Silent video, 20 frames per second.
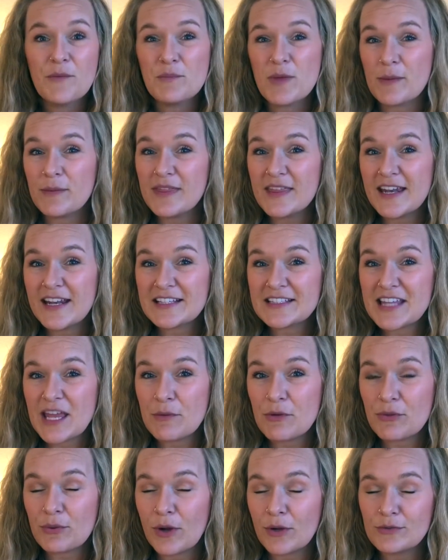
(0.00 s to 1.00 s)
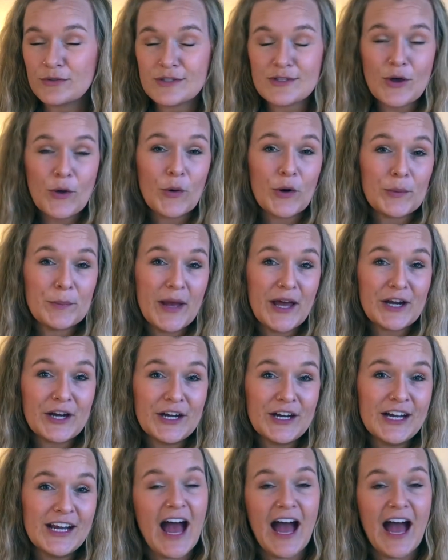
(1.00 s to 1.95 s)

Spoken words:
maybe the next Game of Thrones or better.